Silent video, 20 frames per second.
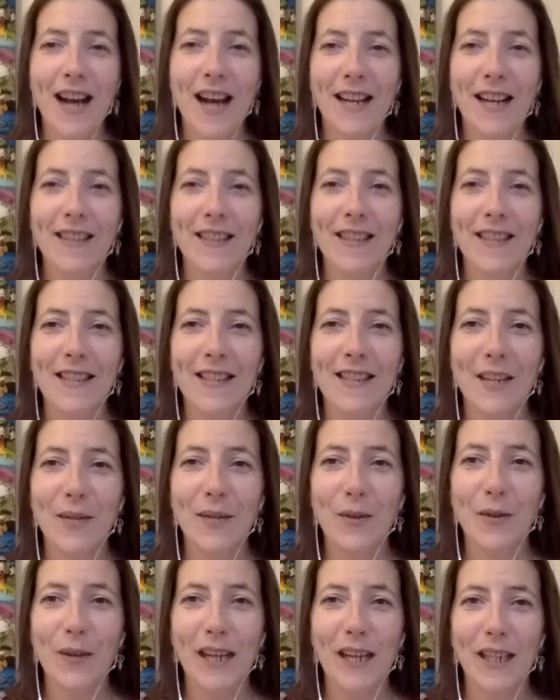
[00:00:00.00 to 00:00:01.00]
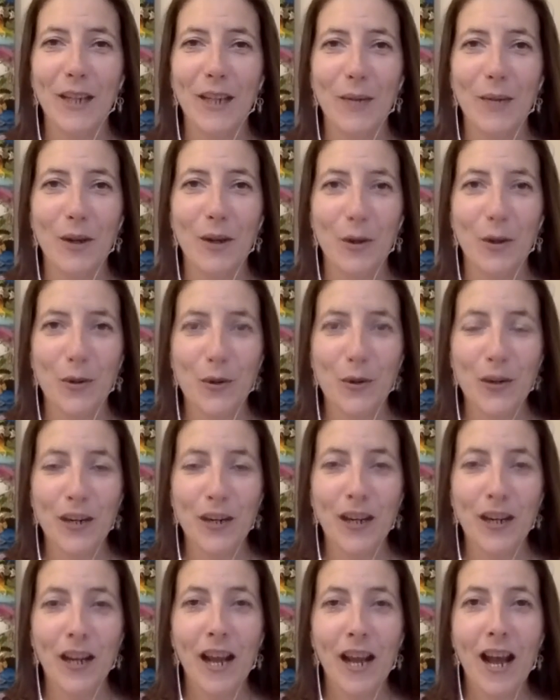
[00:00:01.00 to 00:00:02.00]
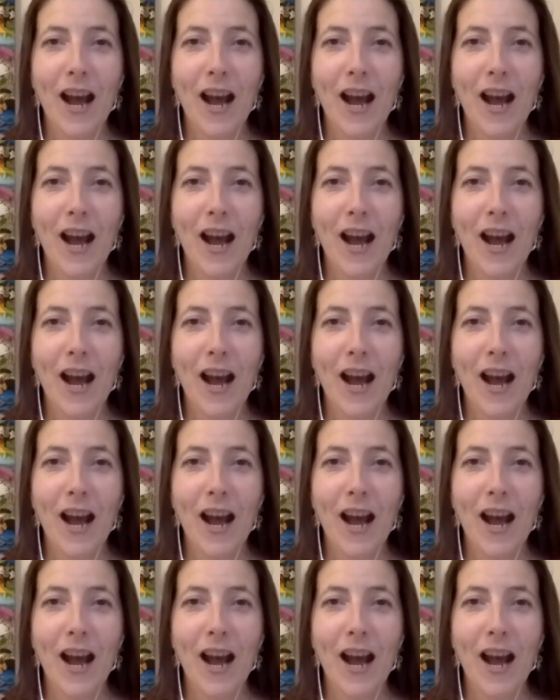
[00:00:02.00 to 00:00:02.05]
And if you're getting the recording,